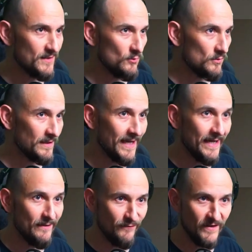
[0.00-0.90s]
into the test
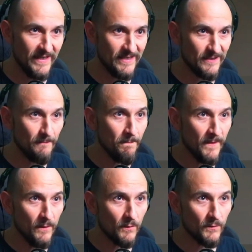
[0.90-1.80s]
rotation.
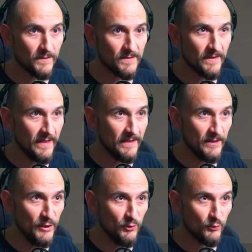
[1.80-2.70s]
And the Hi
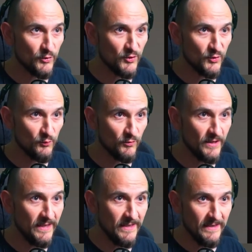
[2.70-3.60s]
Utsuri went on
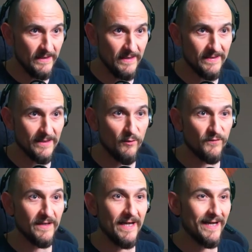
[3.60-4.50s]
cream with caramel.
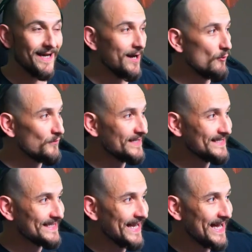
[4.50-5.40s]
So we already
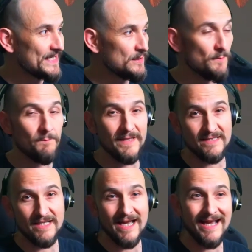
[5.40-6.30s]
have the clue what the
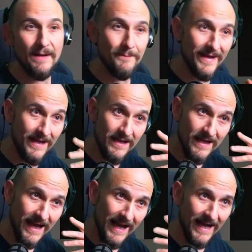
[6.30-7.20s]
rare koi like
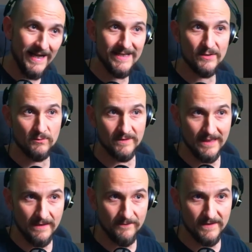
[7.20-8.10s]
to eat here.
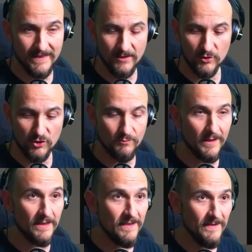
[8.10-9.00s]
And now of
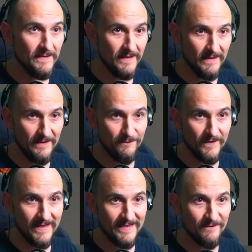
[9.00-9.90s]
course the question
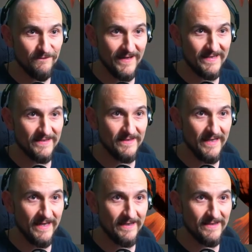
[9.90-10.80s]
is, what
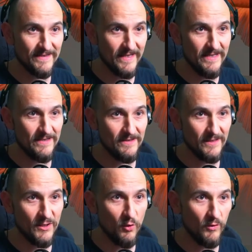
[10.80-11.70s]
else goes in here?
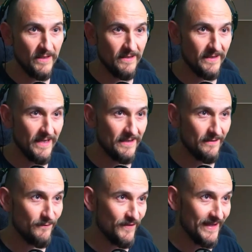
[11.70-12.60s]

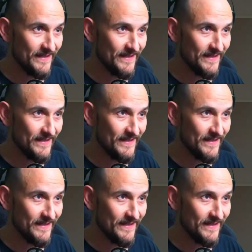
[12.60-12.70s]
Yes,